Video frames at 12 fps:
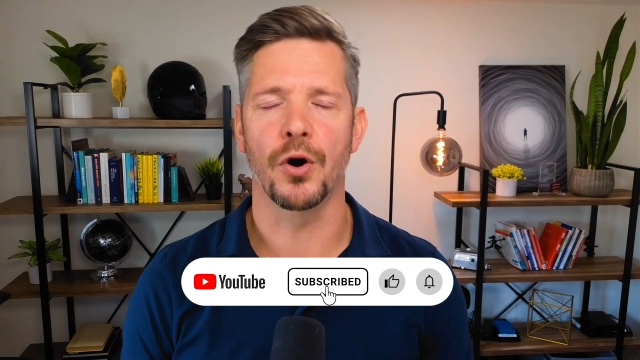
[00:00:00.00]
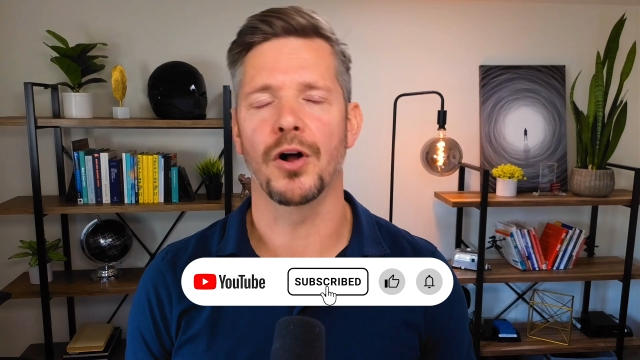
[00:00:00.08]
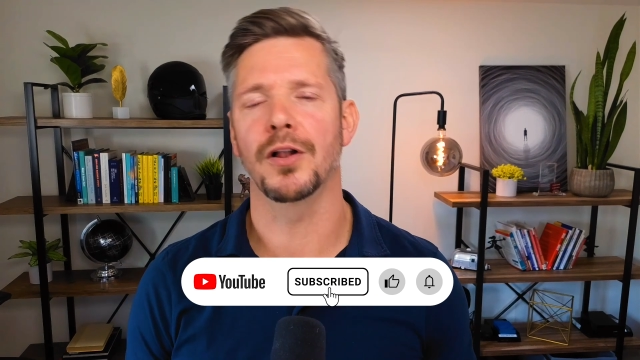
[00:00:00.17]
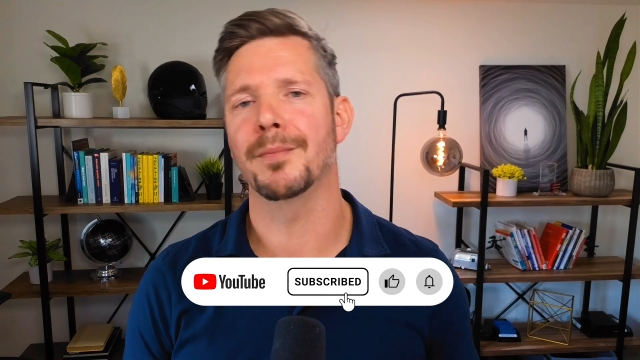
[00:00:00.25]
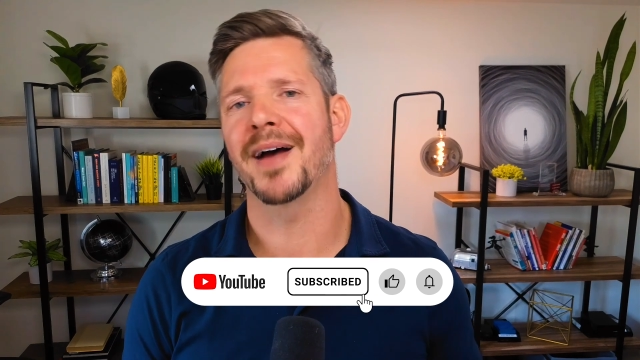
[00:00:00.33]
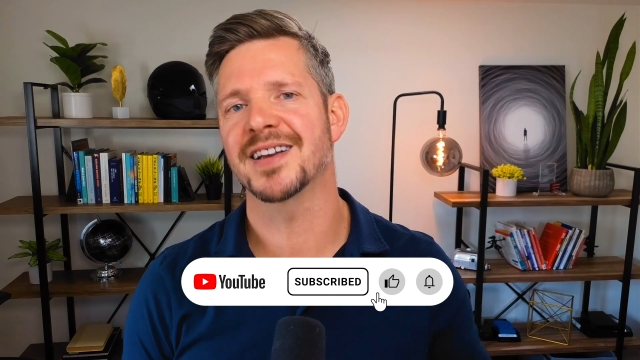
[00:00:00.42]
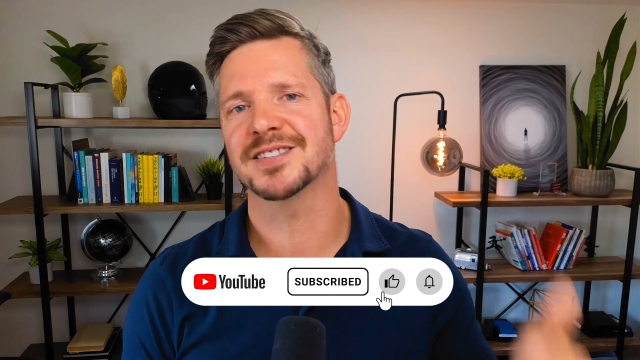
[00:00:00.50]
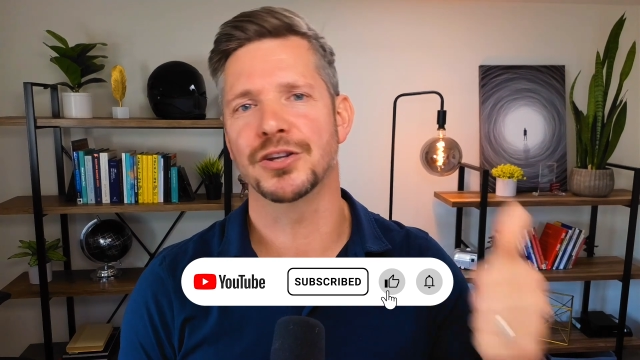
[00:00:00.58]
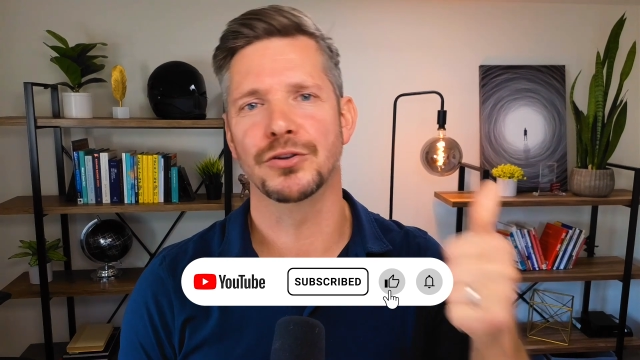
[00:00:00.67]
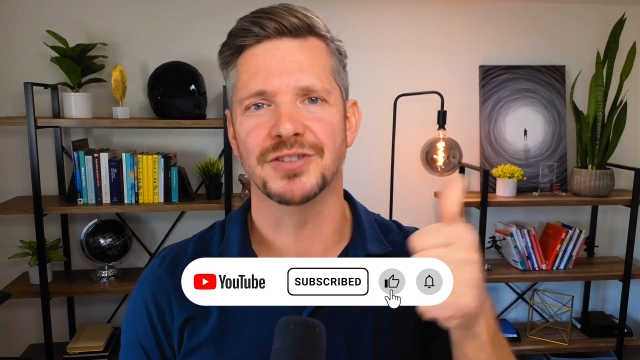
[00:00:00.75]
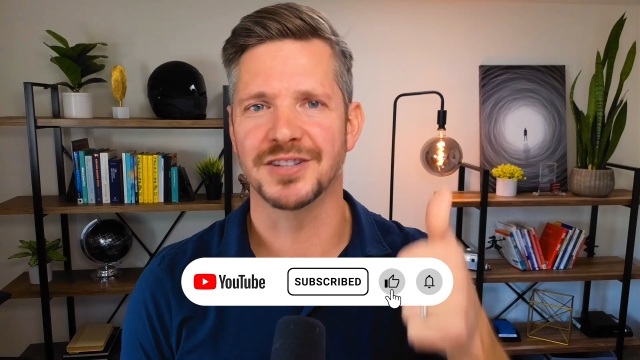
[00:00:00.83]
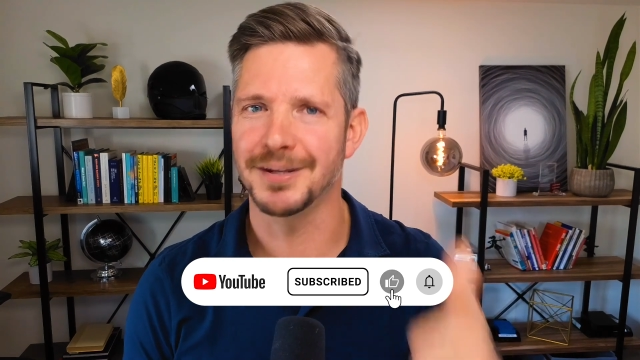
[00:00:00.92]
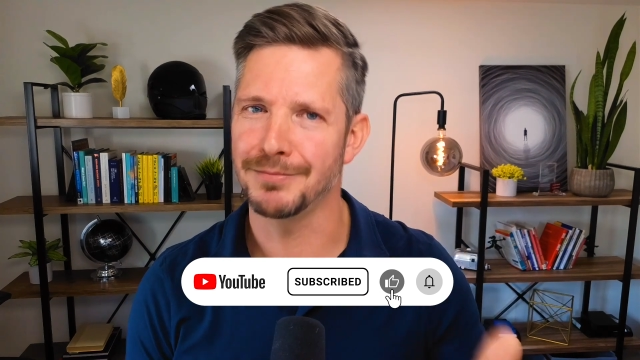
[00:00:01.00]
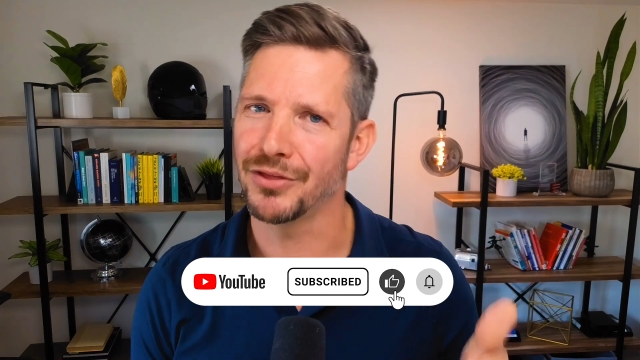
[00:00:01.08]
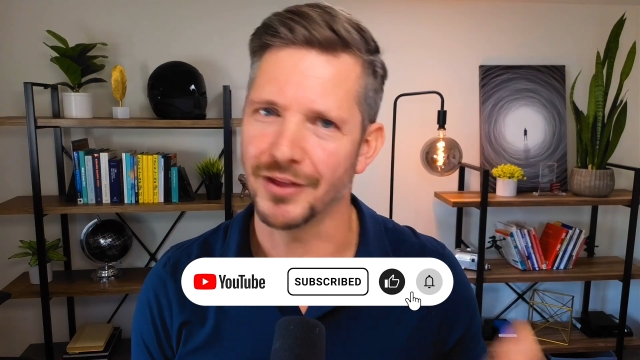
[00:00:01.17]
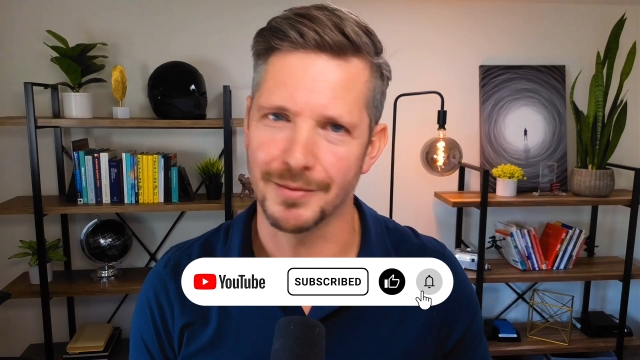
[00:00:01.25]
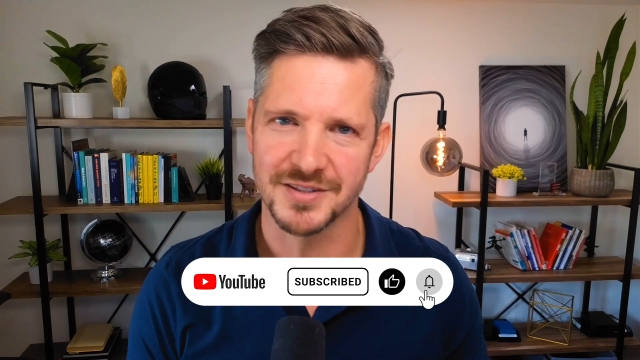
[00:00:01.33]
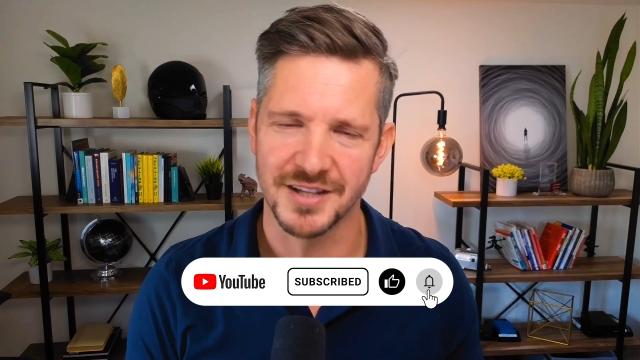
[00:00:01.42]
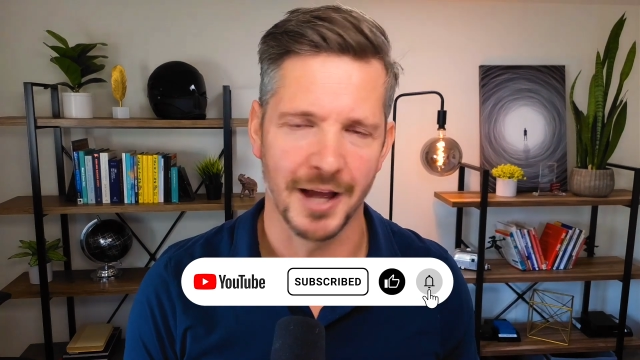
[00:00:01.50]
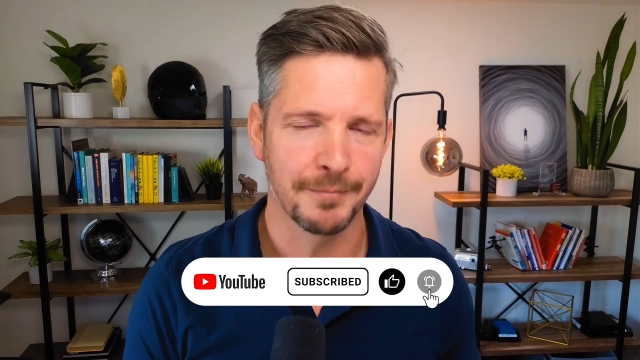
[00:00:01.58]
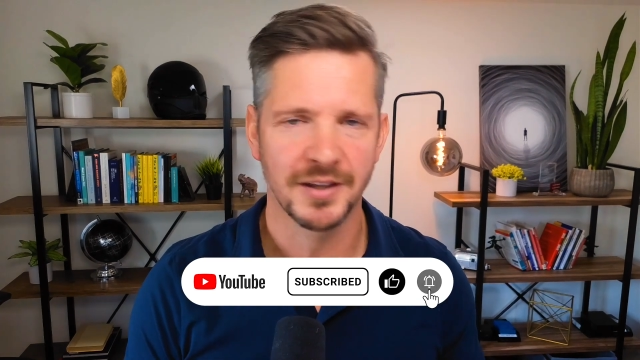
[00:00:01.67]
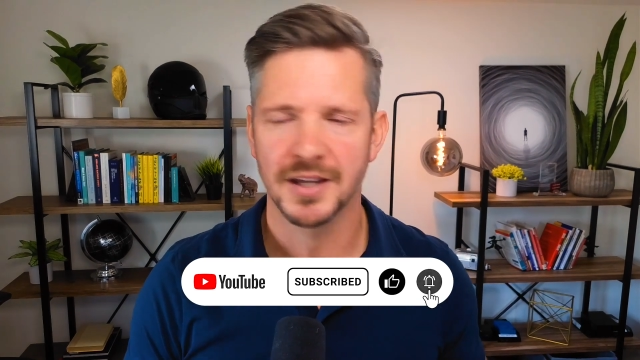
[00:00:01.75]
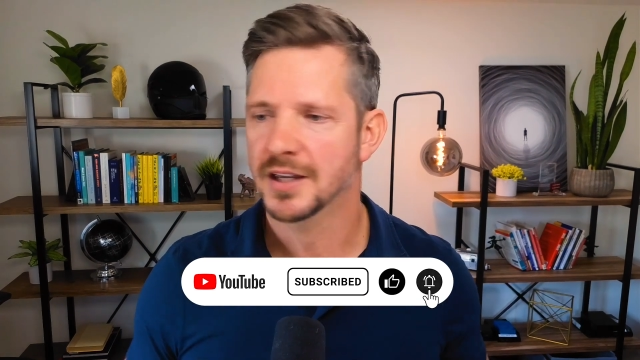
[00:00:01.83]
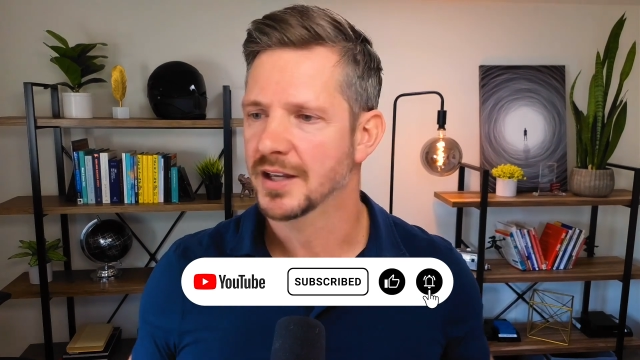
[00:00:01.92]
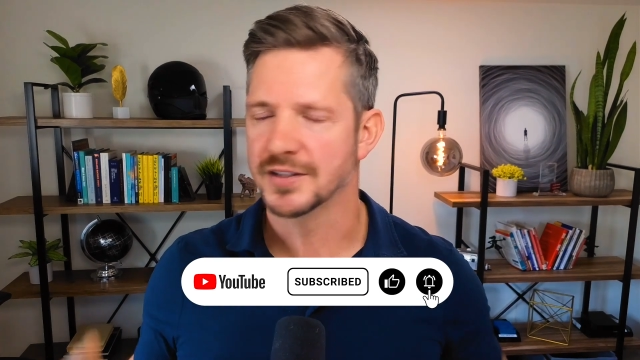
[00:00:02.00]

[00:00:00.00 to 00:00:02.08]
all I'm asking you to give me thumbs up,